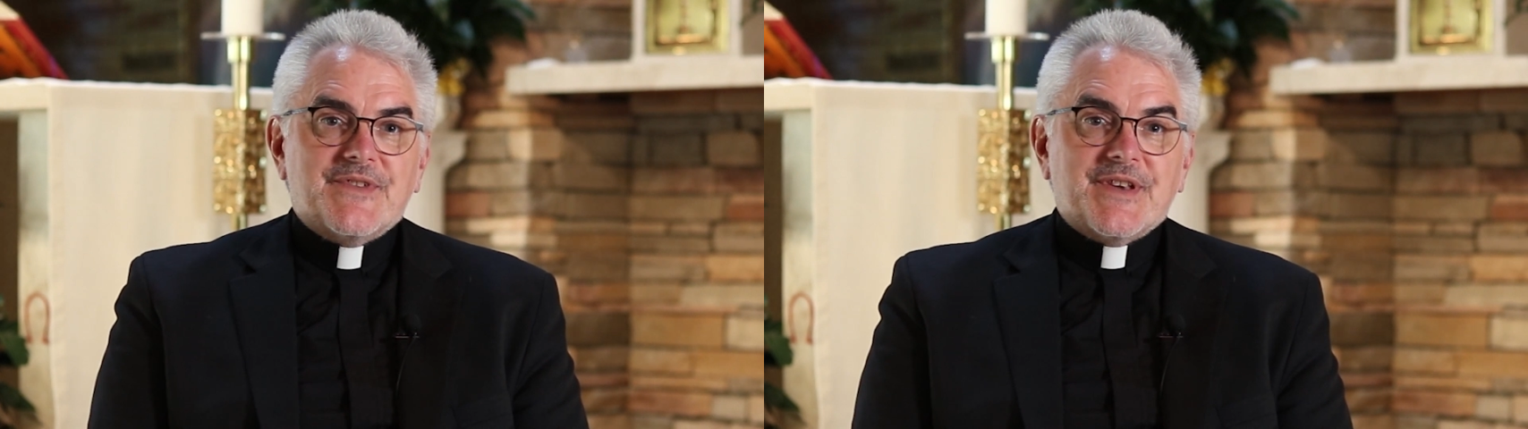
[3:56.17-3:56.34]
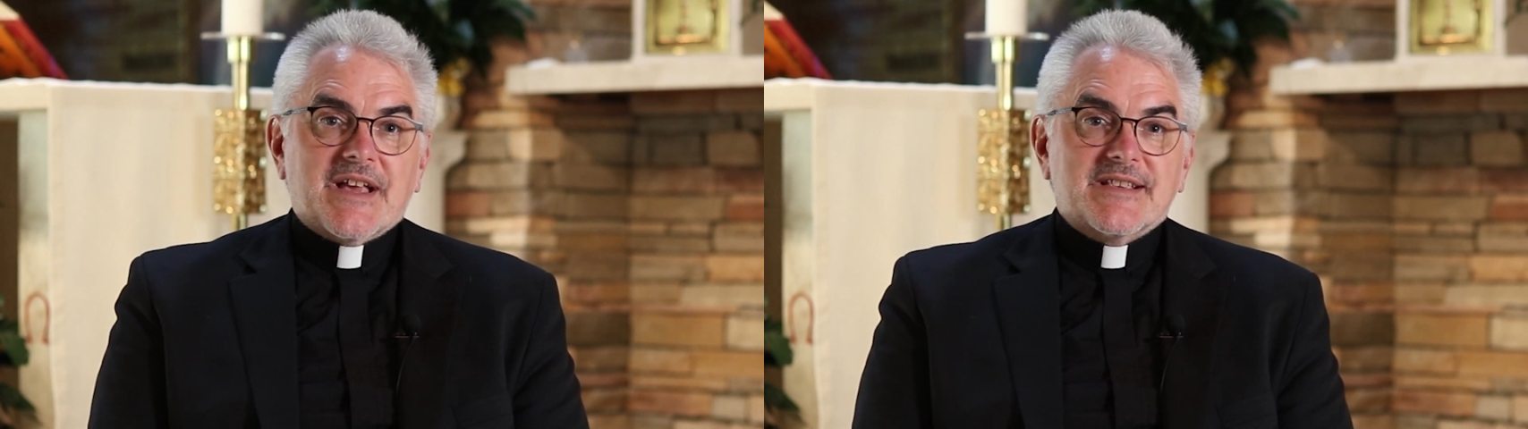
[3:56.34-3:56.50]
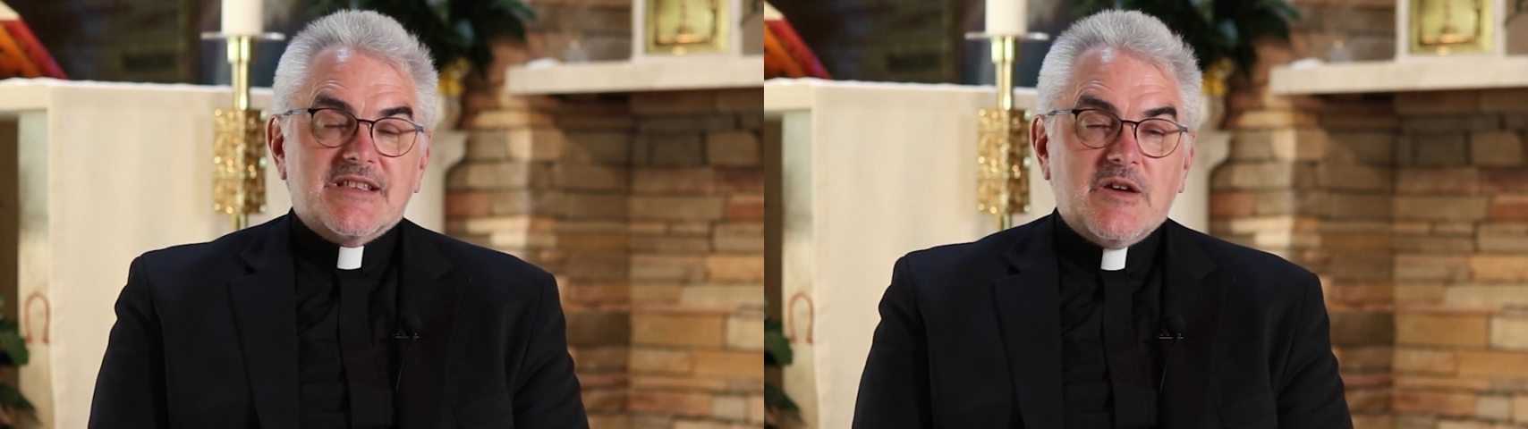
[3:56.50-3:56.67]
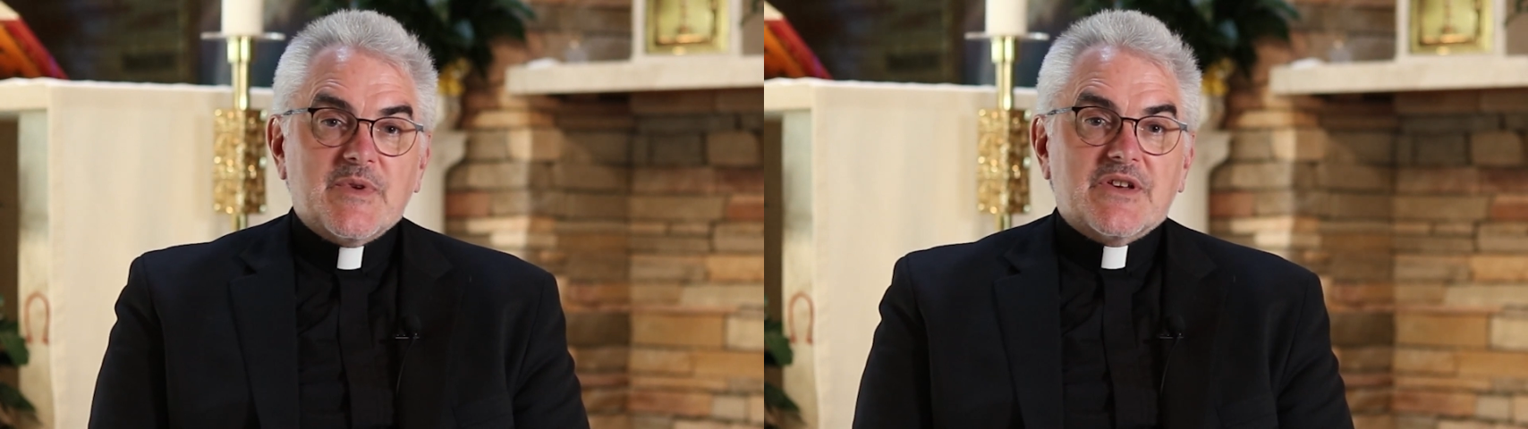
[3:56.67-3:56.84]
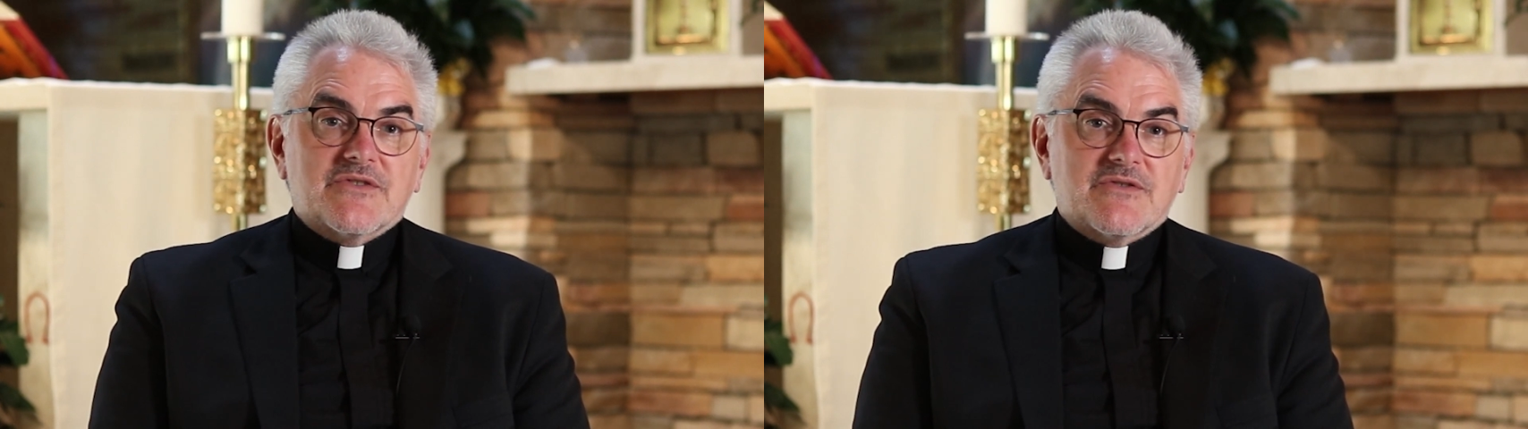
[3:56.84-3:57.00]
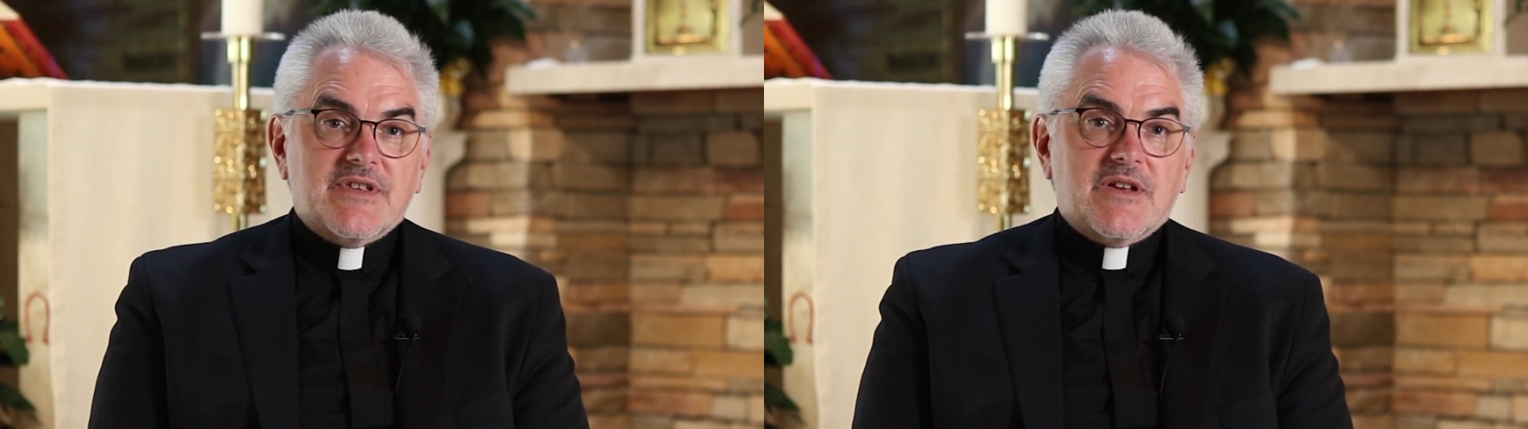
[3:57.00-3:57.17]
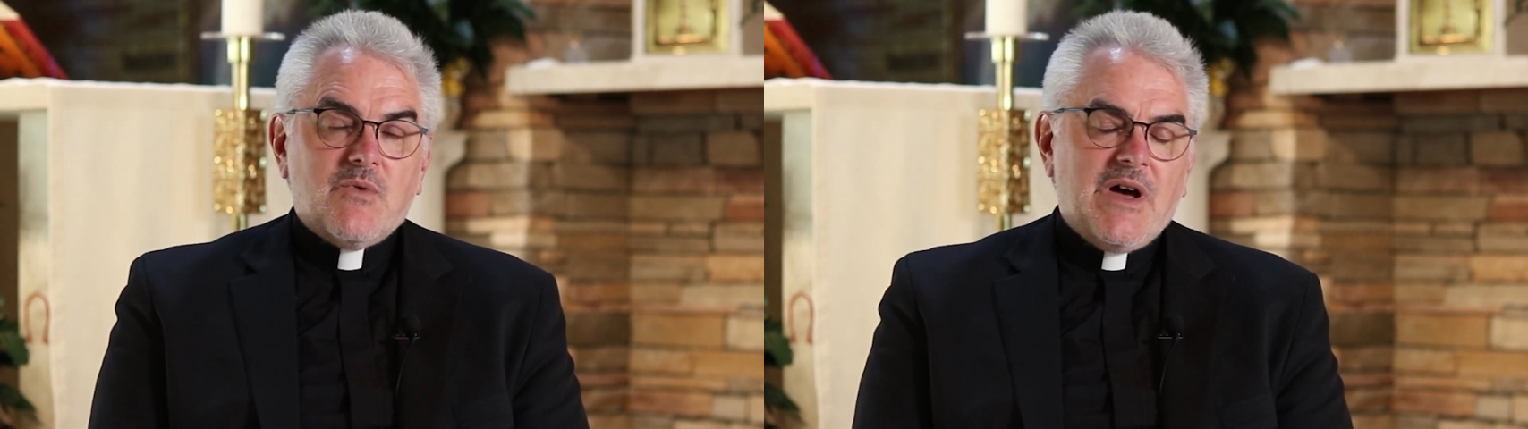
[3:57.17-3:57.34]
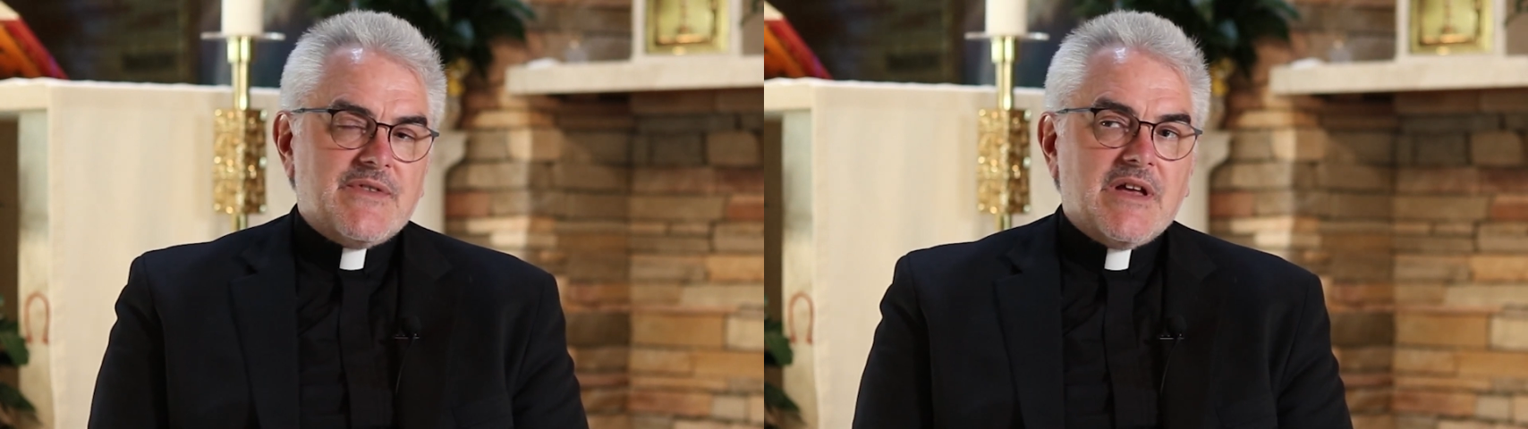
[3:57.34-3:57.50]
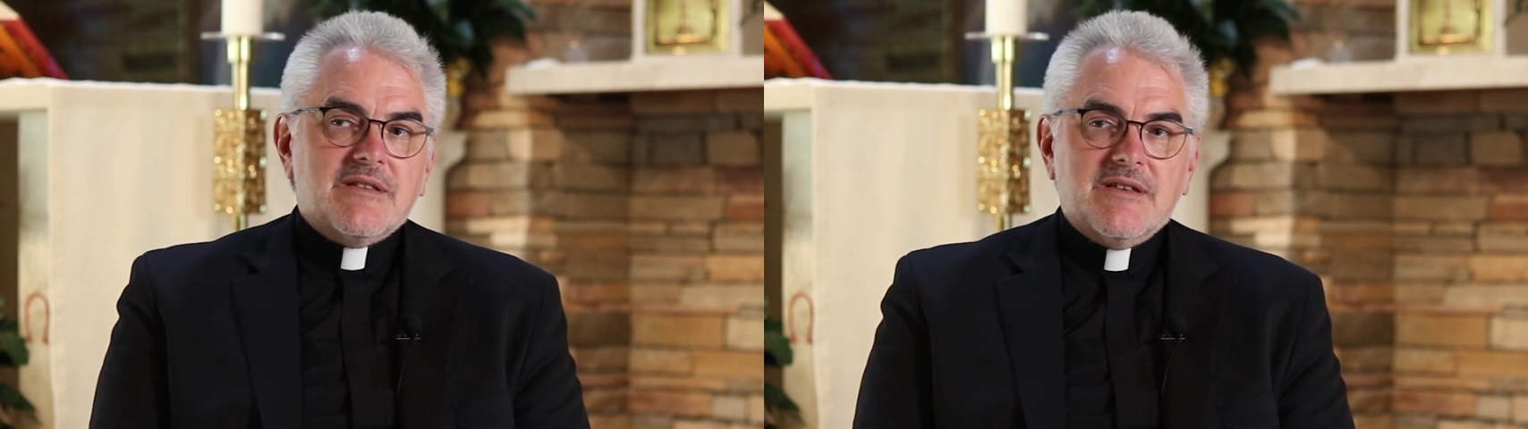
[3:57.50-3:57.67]
the next time, because they're like,
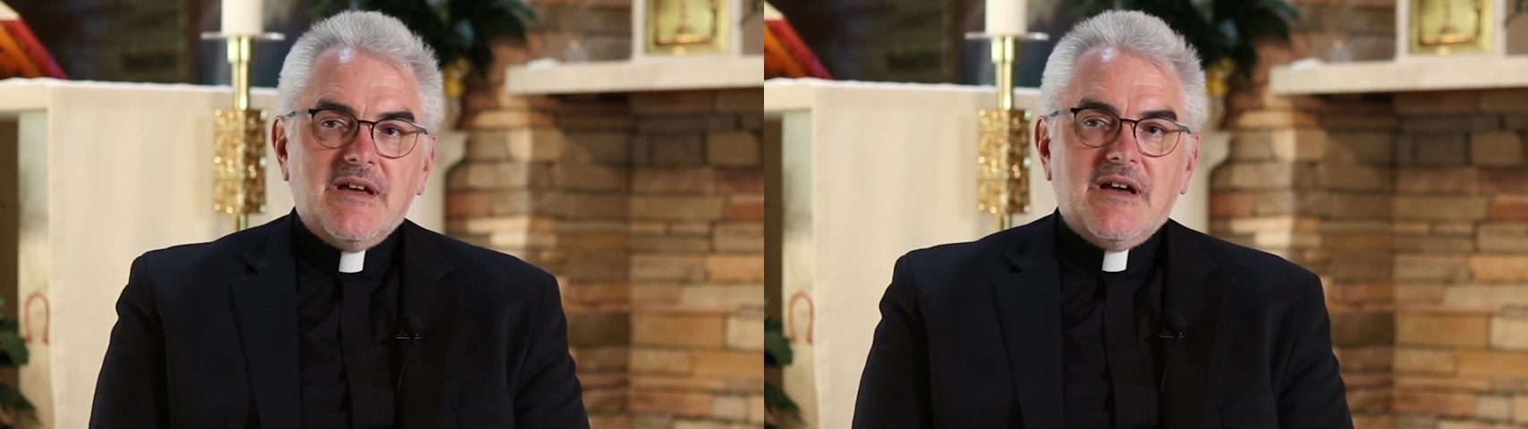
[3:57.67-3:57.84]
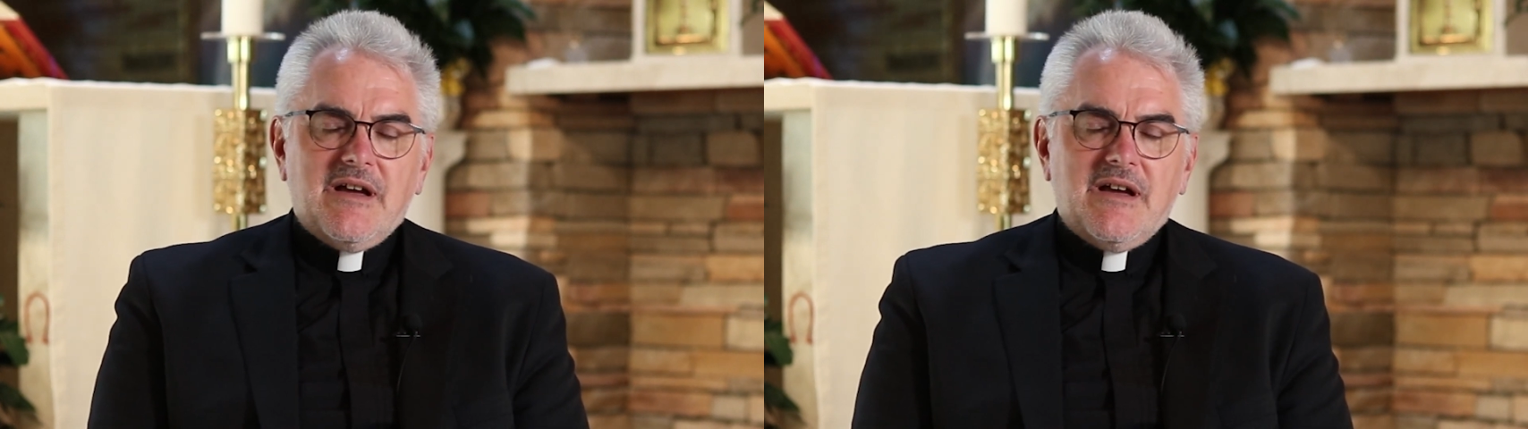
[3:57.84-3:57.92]
wow, that,